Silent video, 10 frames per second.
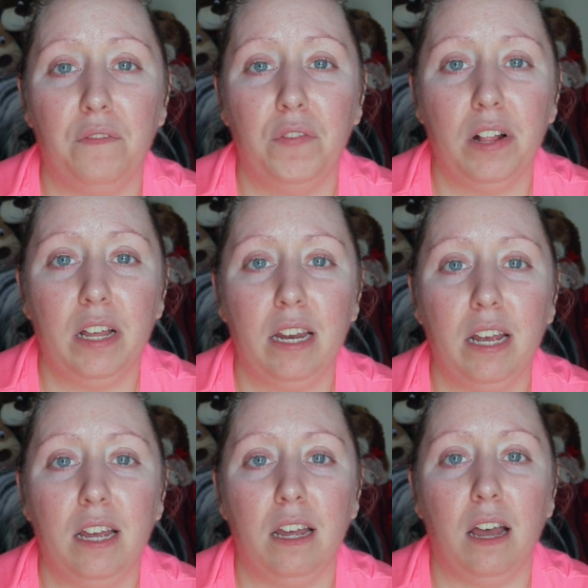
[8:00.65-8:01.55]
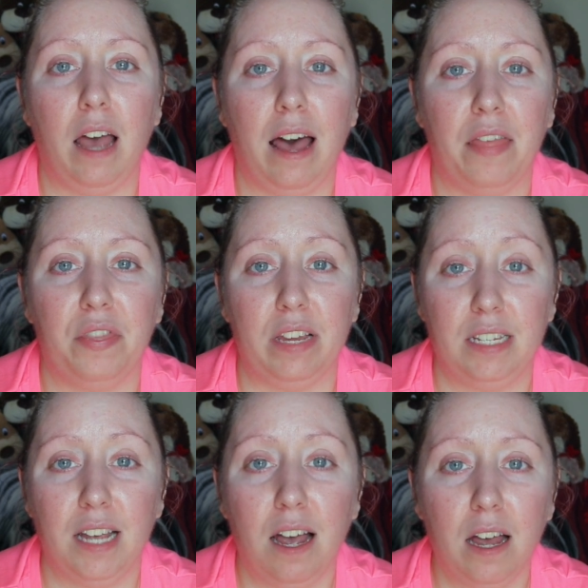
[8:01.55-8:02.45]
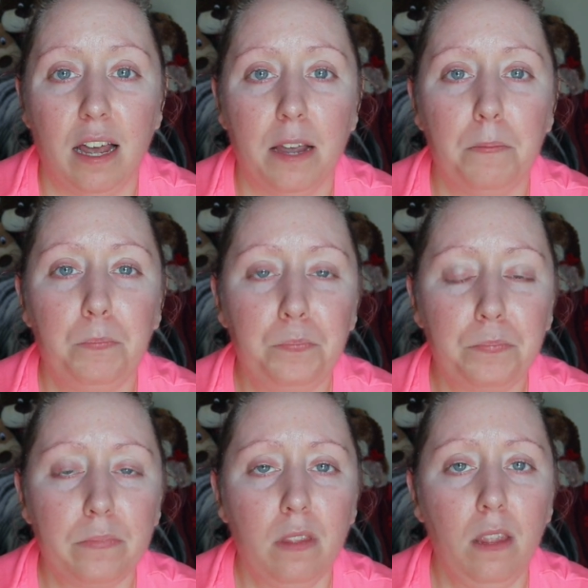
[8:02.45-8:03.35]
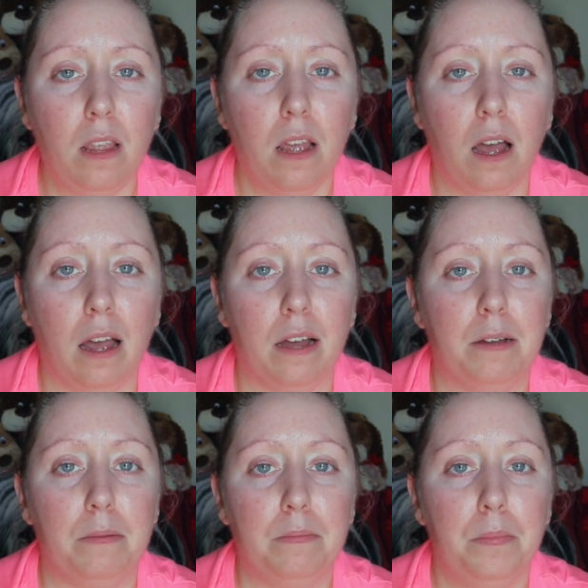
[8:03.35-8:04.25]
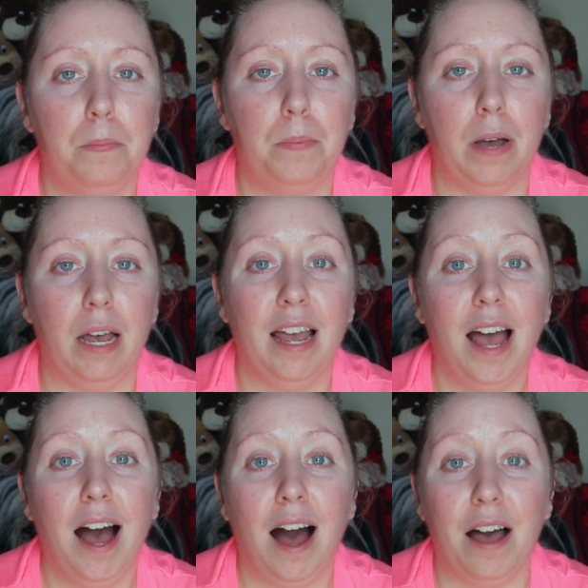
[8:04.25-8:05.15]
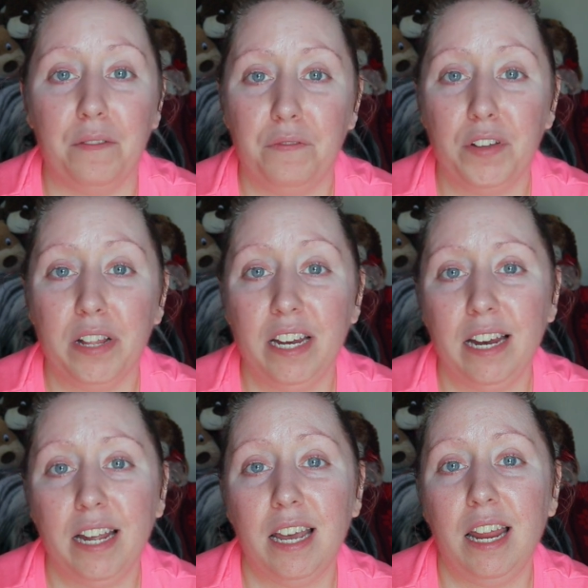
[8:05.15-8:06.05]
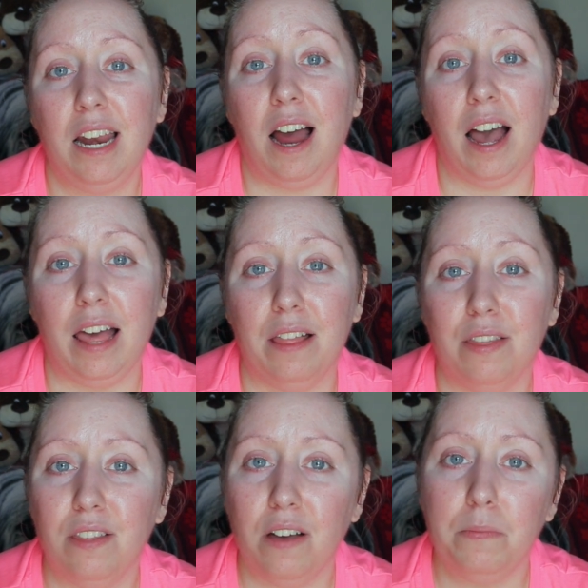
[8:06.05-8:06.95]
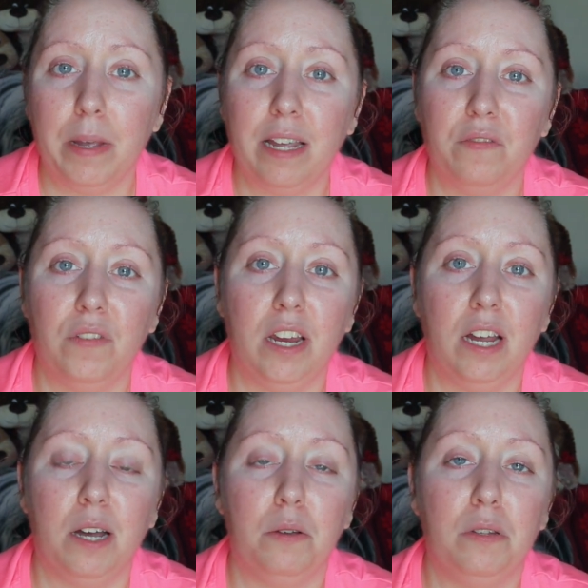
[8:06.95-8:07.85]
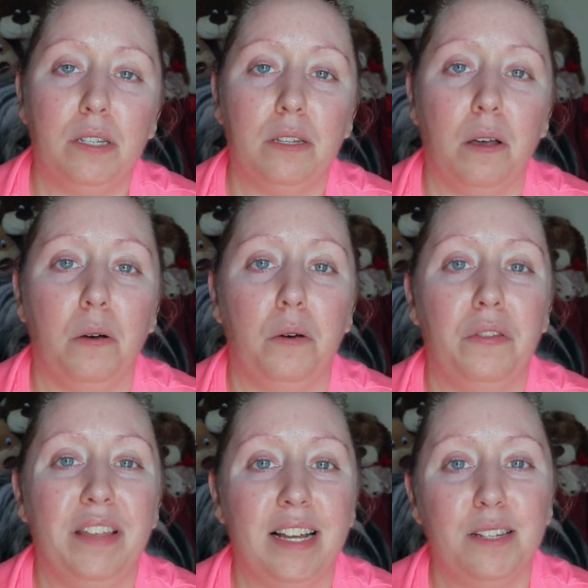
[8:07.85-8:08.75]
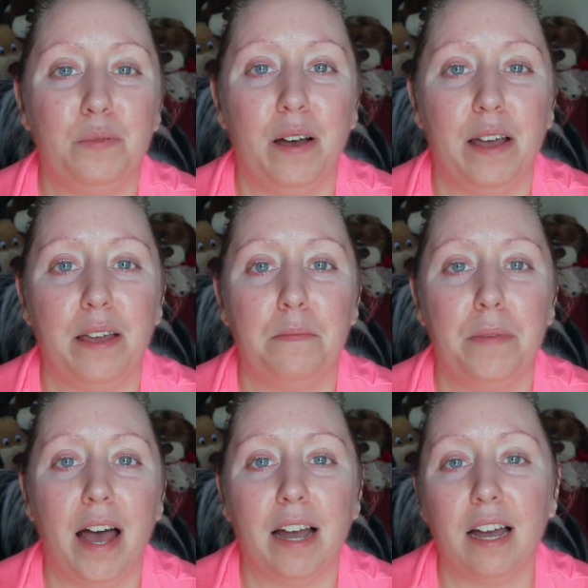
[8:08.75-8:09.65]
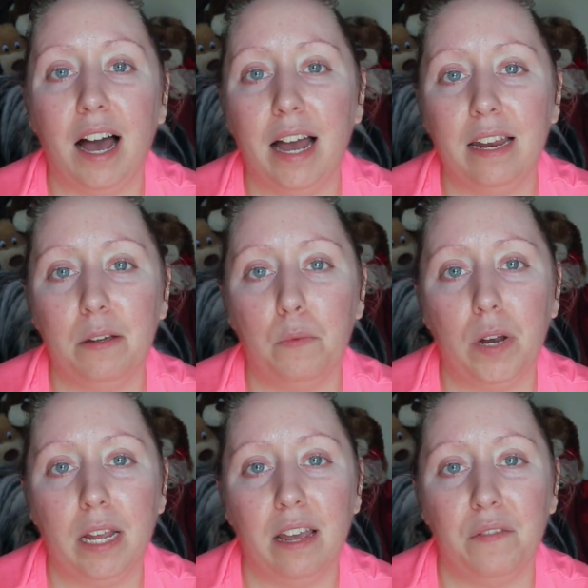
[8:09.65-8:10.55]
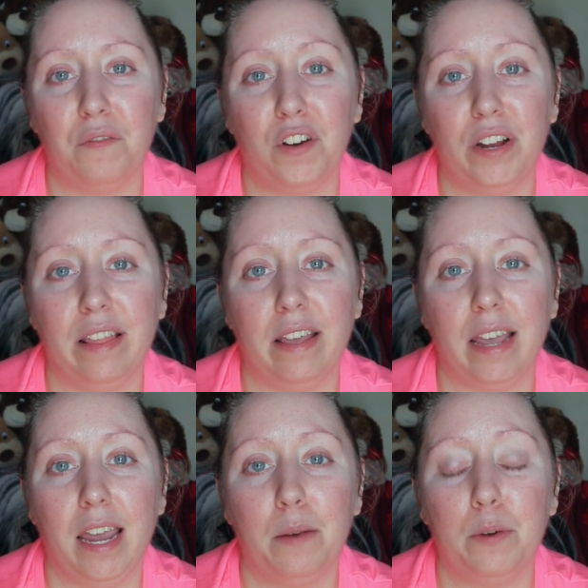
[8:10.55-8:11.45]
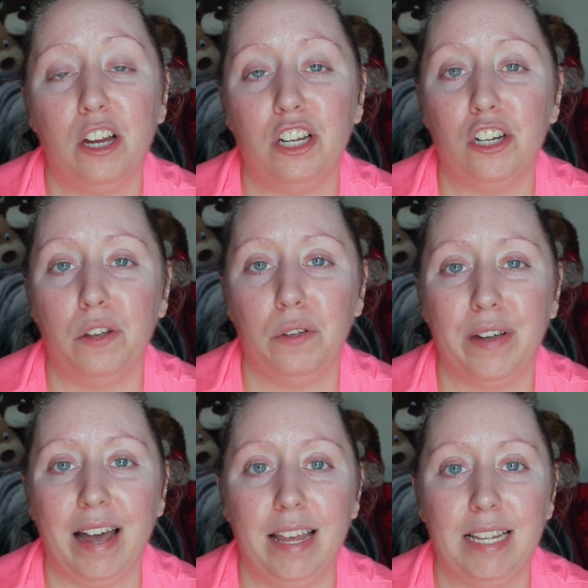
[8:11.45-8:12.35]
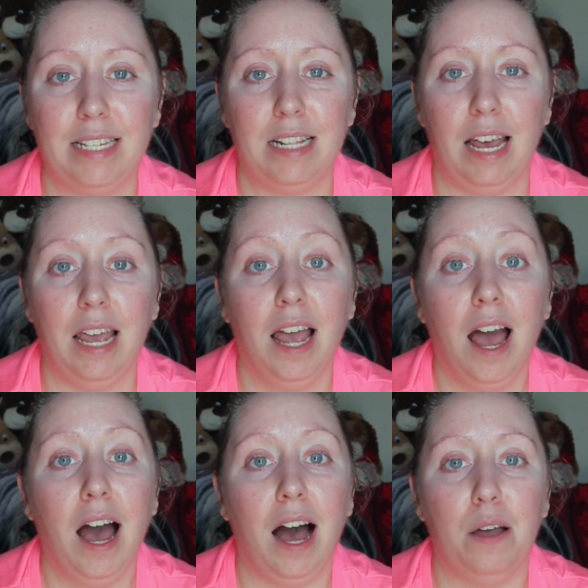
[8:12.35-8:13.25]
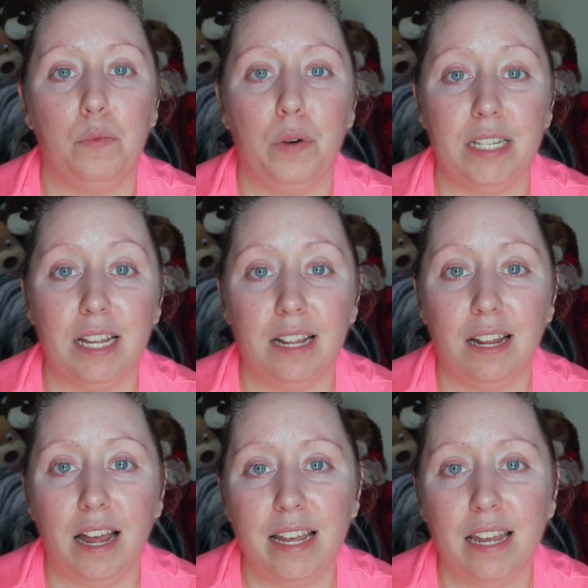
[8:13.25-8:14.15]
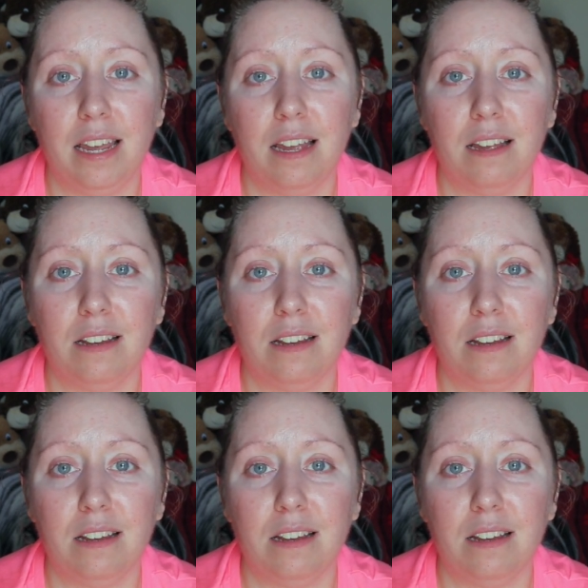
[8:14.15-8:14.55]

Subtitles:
feeling it at the time, but I'm feeling it again. I love making videos, so that's why I'm back. I didn't want to get in front of the camera and show you guys that I wasn't liking